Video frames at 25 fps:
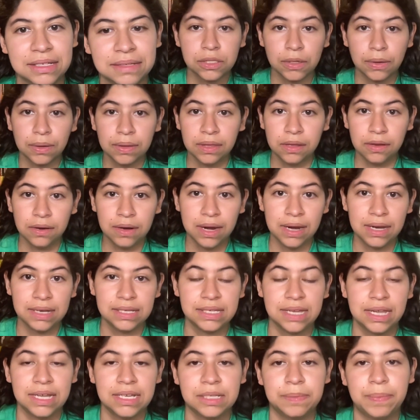So in the United
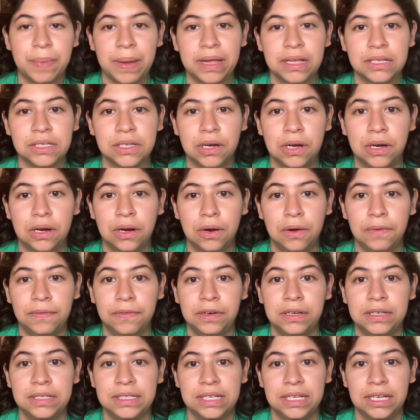States, banks are
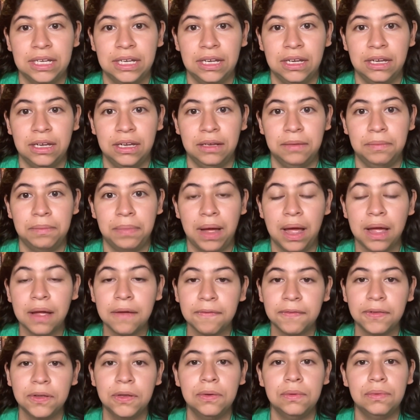overseen by a
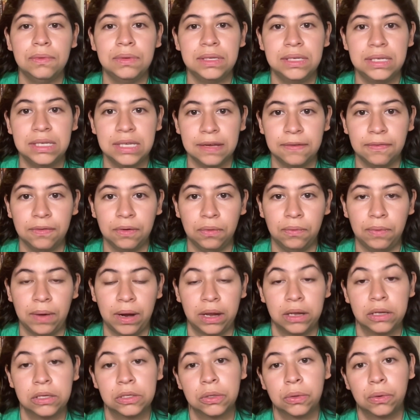few different
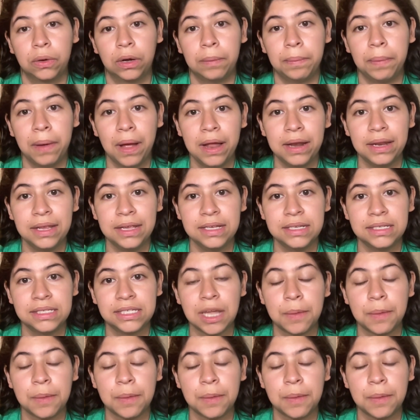regulatory bodies,